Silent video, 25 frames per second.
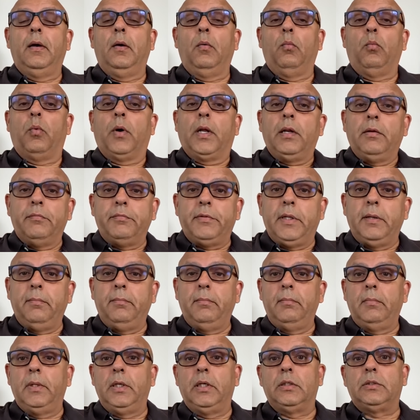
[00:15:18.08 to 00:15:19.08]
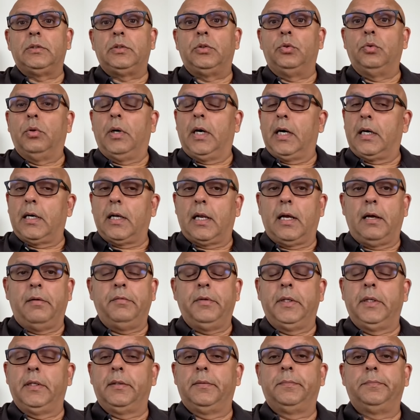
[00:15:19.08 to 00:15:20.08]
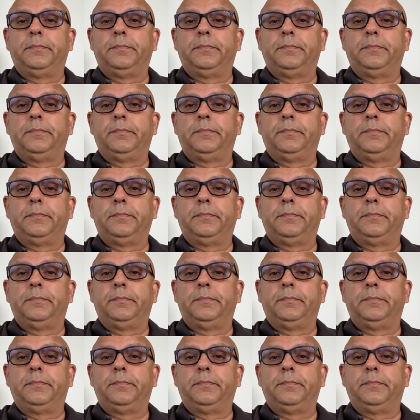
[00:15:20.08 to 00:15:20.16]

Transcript: One of them is dua karavi.